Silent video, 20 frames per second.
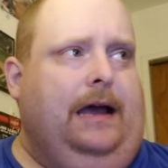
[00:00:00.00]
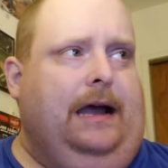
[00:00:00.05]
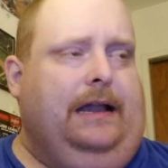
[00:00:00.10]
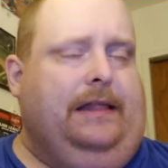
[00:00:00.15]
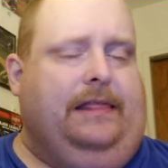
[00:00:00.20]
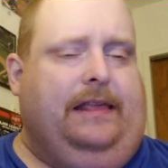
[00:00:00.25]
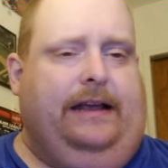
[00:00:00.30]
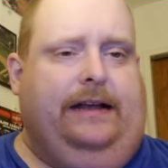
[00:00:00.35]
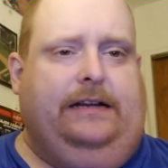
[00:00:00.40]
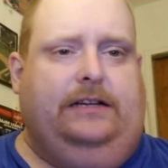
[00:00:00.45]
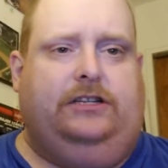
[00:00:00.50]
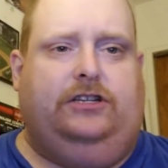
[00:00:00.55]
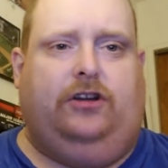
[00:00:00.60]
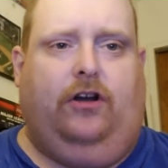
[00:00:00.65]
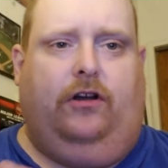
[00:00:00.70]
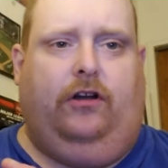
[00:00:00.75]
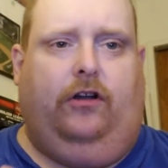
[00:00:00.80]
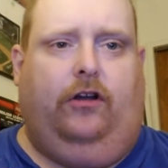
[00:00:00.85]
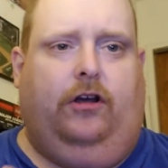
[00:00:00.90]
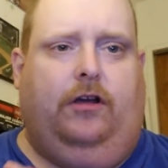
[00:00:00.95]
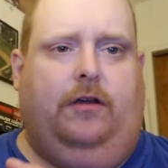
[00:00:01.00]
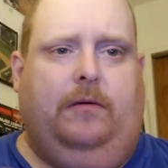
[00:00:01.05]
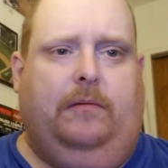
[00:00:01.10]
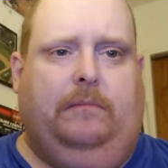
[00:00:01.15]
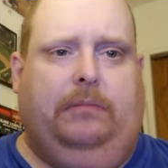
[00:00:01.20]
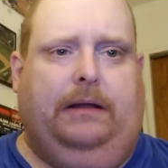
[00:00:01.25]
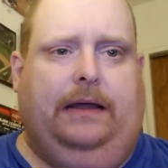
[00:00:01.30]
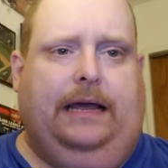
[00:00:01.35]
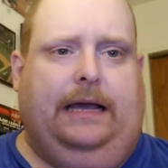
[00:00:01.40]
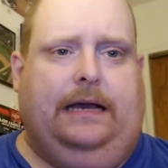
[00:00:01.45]
And things started
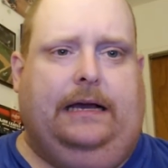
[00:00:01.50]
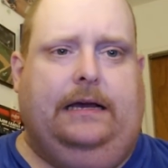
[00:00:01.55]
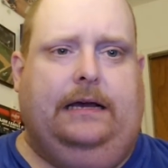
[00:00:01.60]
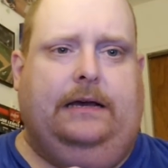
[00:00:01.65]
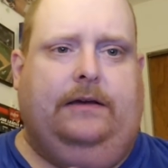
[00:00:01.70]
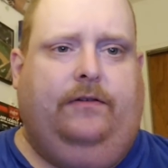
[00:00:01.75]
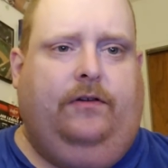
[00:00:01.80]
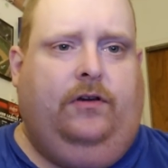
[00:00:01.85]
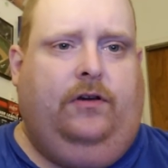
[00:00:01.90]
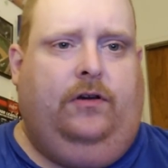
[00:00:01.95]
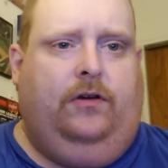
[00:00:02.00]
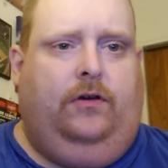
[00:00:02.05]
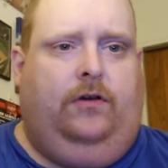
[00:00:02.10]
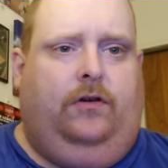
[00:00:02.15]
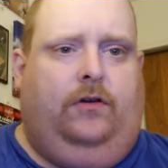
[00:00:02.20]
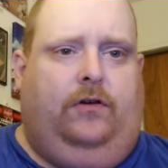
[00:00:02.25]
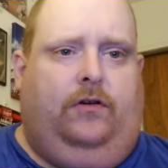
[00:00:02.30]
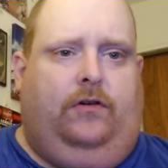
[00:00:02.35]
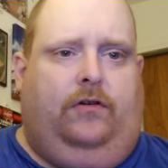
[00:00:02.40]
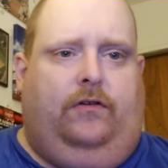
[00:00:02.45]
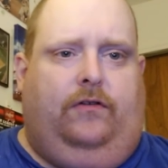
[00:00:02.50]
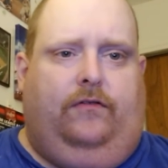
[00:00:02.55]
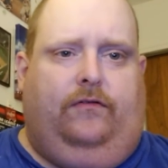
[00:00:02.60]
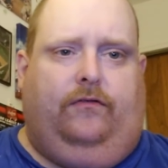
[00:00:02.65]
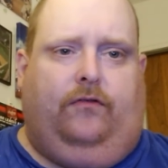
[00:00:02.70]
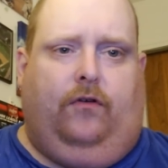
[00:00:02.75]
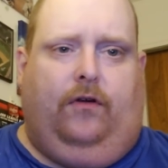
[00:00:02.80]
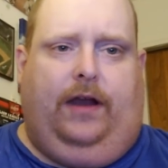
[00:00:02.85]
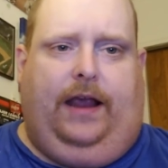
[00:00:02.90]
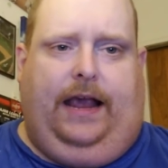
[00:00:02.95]
looking bleak
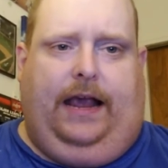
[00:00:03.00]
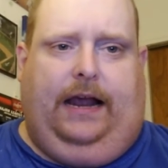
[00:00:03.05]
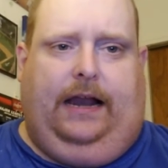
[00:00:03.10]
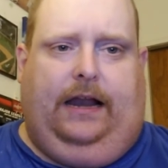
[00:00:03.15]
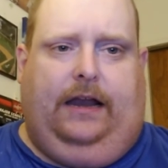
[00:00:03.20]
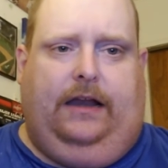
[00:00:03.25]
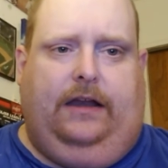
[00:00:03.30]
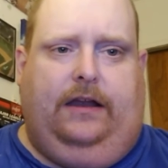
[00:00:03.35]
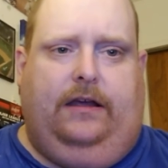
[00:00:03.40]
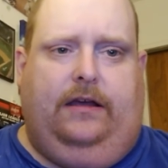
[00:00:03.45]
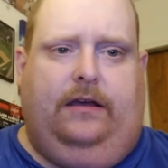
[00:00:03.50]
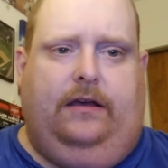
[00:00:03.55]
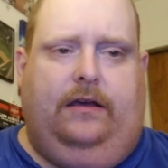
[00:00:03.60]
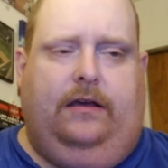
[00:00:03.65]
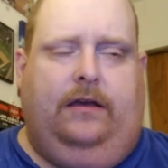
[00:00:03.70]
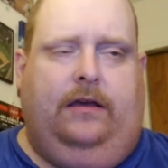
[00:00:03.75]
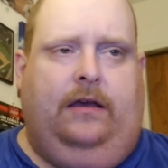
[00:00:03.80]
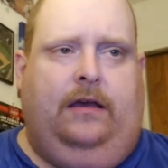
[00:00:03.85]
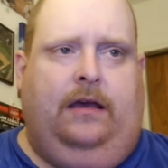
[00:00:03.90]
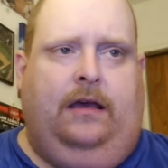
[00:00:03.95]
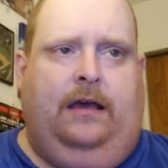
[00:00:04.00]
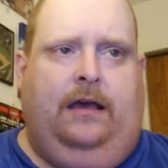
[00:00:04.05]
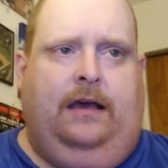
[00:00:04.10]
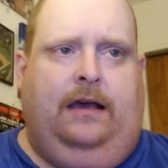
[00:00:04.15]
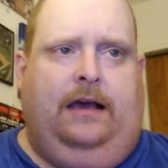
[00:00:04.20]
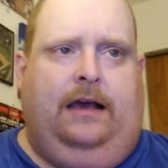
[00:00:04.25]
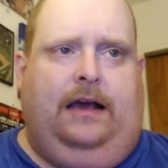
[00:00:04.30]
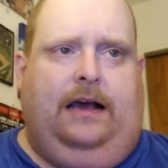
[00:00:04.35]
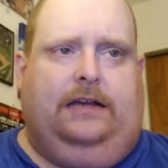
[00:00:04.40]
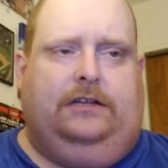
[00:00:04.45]
for England
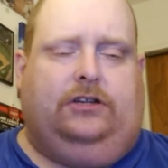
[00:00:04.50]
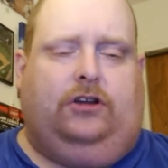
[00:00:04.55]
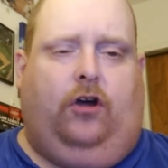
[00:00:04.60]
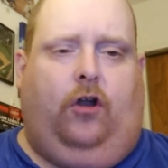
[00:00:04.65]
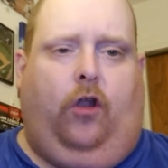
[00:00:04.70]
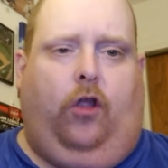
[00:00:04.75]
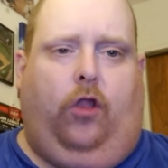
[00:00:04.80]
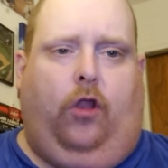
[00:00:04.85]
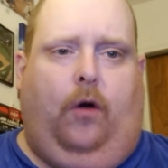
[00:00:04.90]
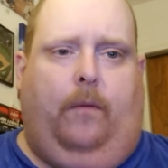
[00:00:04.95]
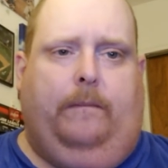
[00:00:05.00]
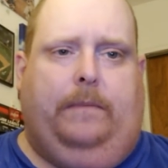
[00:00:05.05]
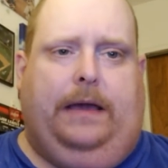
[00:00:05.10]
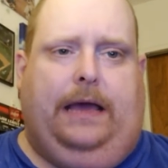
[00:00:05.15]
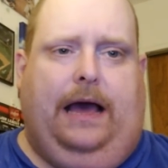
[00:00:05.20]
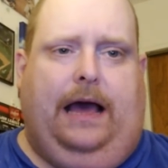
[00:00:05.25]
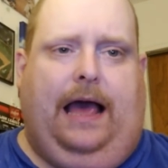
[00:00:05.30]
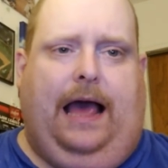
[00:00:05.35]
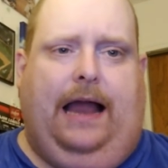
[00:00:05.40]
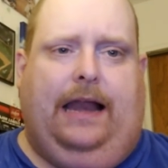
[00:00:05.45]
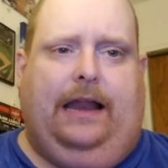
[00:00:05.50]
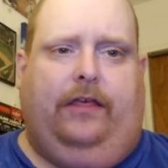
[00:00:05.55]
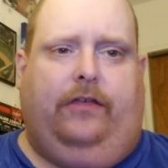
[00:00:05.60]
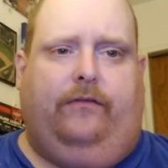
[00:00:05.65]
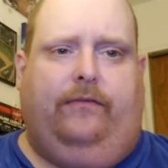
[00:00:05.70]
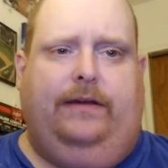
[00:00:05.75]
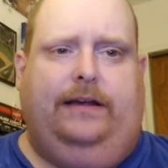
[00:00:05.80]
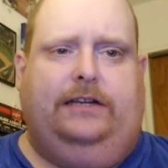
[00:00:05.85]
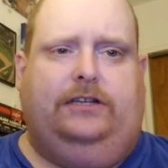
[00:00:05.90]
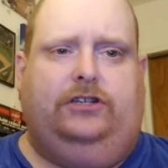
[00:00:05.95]
as Colombia had a
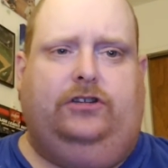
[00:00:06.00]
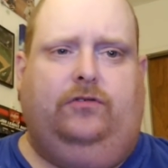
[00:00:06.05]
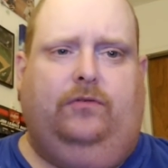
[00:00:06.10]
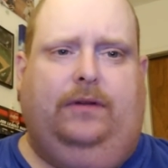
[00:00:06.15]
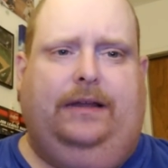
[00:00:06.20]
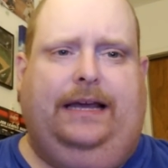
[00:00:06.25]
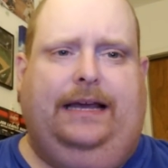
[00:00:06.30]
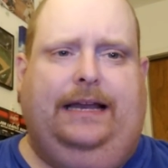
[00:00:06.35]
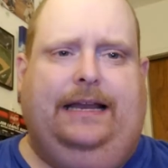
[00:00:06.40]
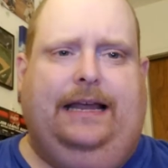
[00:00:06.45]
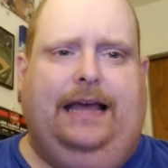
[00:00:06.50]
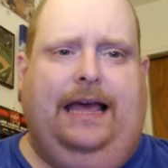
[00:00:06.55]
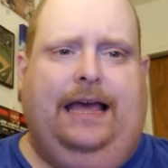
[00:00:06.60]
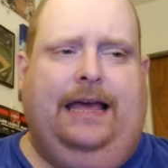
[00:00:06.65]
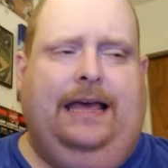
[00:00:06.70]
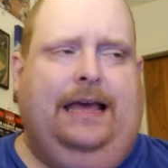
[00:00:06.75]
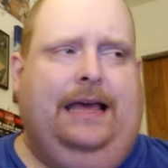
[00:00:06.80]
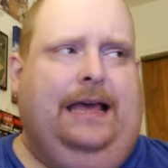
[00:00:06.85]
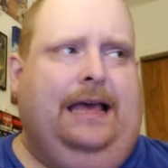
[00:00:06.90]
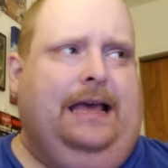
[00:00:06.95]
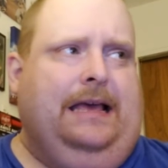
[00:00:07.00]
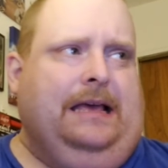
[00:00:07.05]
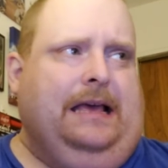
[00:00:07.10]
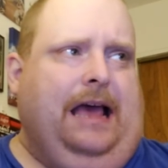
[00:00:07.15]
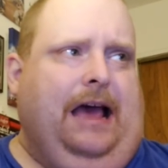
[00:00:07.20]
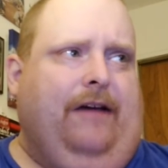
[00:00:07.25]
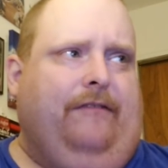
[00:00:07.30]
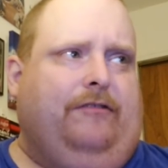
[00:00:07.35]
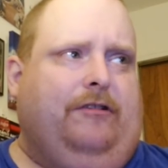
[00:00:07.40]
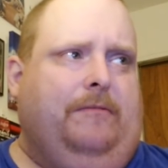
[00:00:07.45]
3 2 lead
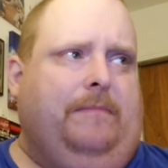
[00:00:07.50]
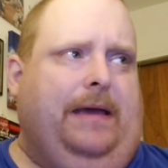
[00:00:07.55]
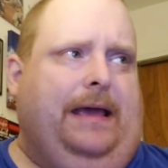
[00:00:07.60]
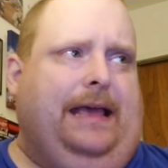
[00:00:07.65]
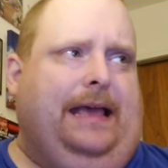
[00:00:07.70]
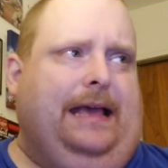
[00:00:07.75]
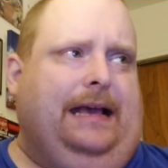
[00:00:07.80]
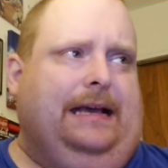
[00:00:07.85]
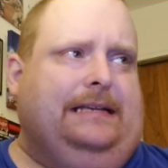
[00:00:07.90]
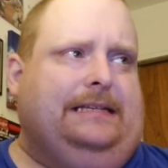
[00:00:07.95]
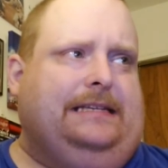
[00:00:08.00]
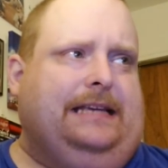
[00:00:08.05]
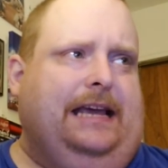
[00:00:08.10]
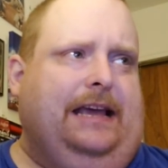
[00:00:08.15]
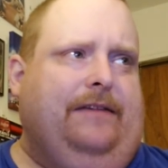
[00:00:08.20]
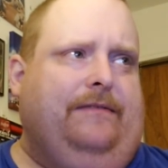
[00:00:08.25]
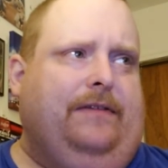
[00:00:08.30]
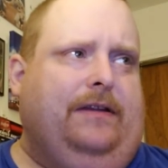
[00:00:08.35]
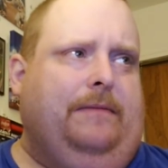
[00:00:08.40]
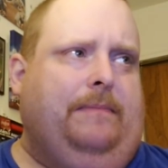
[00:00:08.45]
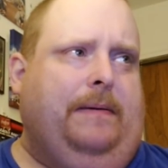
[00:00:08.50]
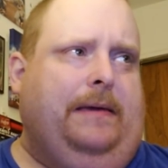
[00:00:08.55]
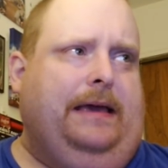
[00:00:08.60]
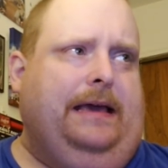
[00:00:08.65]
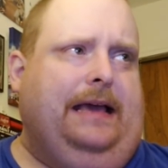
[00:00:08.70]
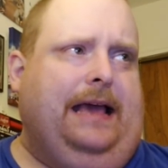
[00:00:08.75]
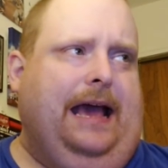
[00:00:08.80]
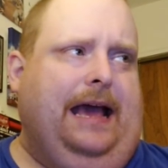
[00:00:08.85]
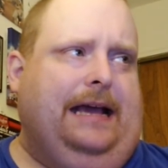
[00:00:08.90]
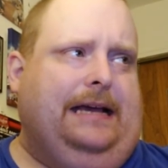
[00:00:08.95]
after making a save in a
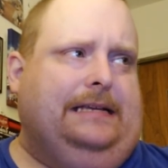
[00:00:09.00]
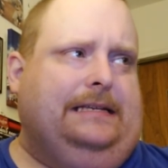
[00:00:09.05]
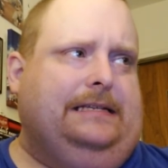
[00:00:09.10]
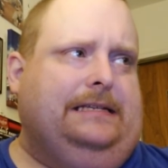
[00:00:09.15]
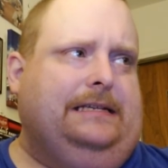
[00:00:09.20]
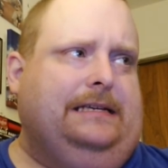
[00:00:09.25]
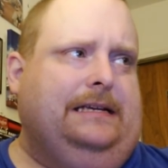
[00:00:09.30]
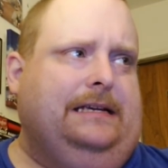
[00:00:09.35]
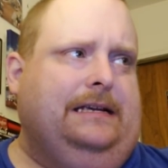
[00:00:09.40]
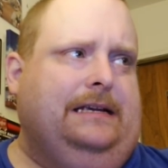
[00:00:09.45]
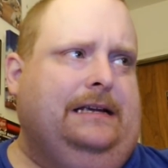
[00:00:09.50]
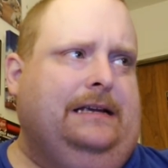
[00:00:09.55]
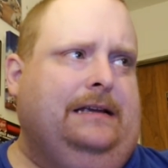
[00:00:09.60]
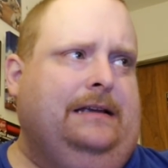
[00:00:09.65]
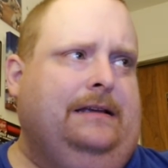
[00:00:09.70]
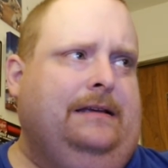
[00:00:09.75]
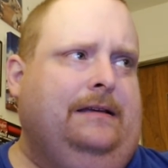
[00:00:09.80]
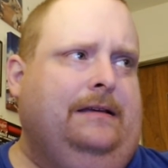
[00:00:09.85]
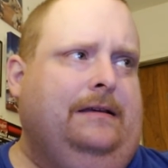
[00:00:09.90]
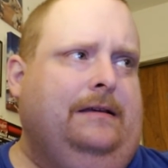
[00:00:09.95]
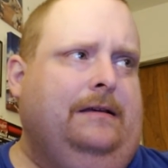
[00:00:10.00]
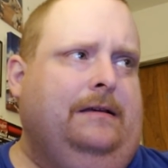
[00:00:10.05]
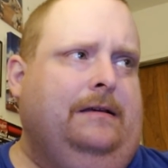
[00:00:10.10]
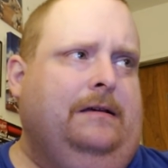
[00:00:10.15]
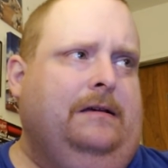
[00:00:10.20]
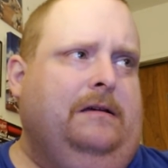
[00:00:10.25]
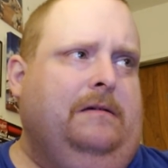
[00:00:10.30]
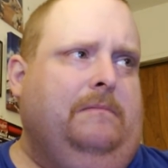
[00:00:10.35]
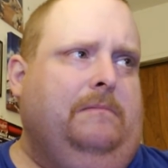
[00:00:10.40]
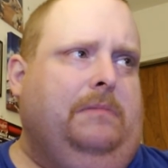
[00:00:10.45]
PKs.
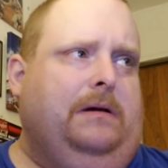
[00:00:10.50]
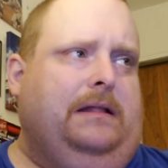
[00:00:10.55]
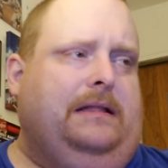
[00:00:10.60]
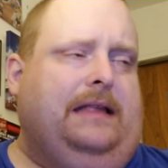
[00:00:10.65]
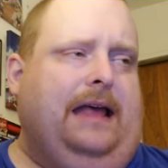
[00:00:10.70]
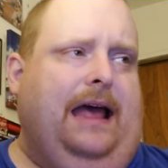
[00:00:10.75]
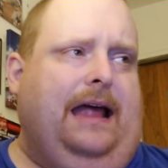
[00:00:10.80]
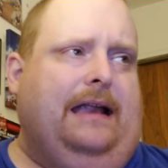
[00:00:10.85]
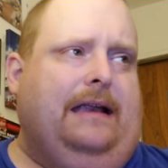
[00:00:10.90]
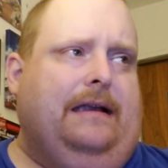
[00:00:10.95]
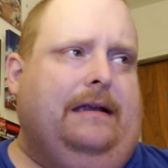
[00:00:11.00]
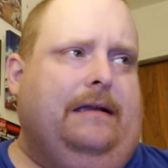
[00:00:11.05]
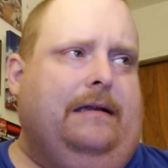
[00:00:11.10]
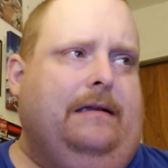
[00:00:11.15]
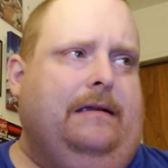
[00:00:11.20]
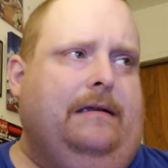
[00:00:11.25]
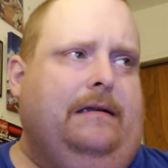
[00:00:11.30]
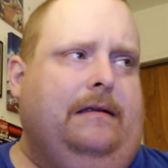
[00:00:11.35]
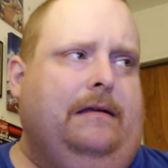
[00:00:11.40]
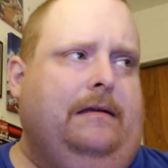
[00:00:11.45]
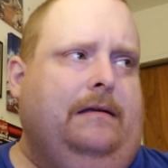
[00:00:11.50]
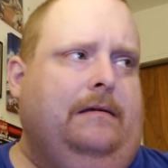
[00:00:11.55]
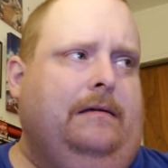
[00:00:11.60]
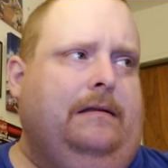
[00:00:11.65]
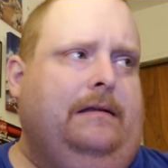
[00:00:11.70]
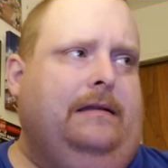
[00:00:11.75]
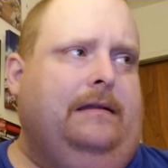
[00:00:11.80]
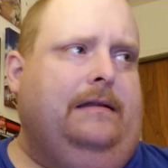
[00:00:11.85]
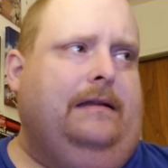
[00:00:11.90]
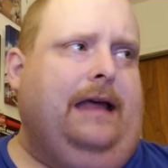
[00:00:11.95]
But then,
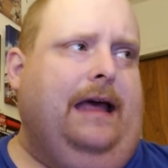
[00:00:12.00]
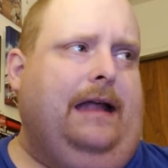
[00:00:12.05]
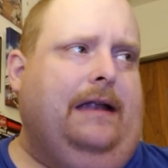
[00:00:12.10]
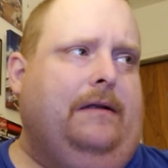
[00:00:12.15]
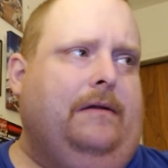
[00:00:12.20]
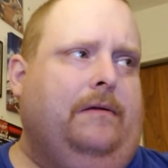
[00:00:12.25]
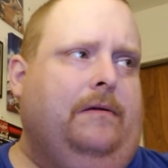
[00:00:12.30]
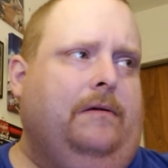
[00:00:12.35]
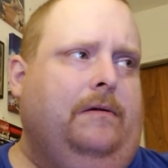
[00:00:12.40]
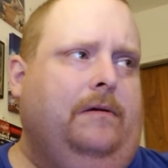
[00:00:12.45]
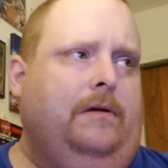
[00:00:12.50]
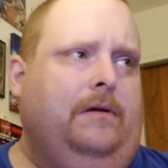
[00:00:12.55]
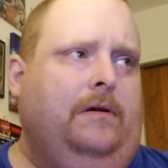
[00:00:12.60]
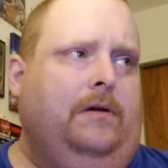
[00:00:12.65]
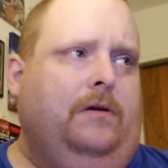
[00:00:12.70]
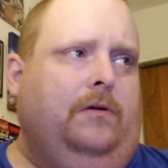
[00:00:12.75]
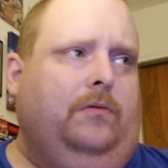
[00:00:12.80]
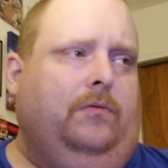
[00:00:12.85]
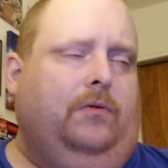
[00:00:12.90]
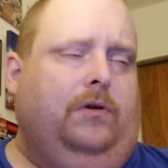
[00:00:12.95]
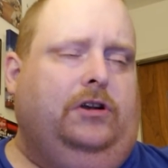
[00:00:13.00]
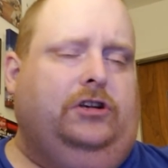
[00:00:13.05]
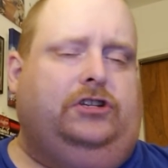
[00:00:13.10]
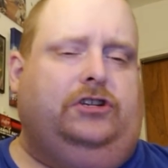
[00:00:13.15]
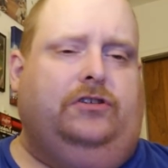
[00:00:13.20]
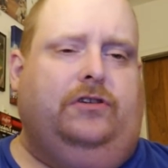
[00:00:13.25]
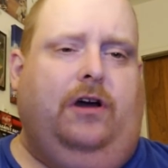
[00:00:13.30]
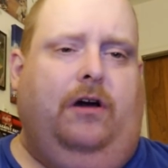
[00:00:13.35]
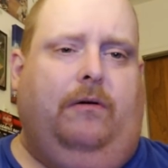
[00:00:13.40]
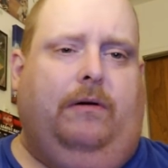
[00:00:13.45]
then,
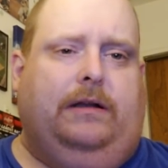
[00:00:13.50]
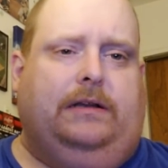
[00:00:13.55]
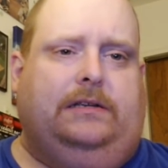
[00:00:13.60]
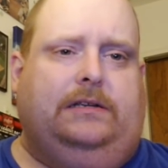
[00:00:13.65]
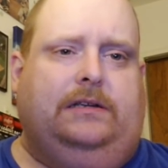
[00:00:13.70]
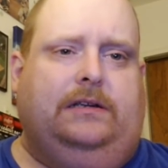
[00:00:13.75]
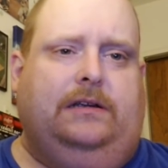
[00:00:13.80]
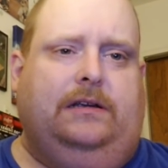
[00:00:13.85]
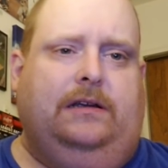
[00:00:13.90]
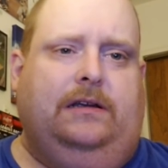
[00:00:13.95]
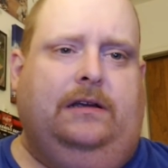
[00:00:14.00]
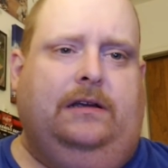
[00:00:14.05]
wouldn't you know it?